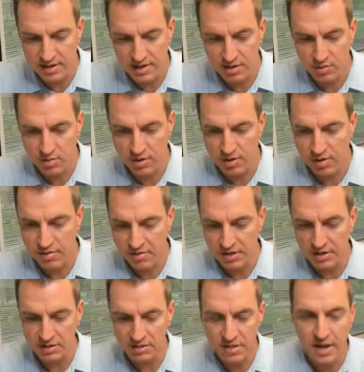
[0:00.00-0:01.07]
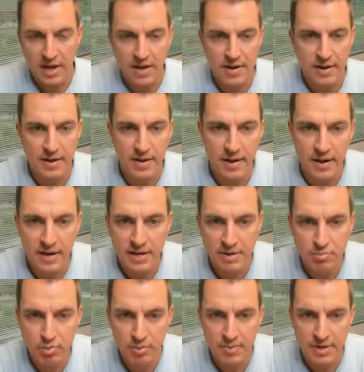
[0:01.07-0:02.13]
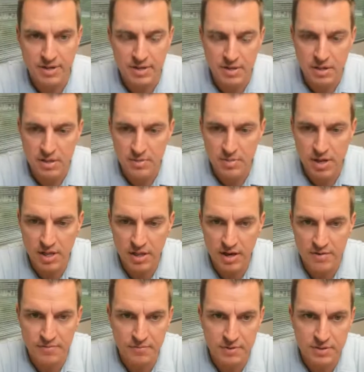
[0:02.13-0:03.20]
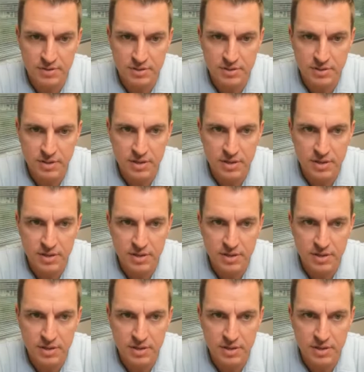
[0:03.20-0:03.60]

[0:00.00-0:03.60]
one of the things that I implemented into my life was,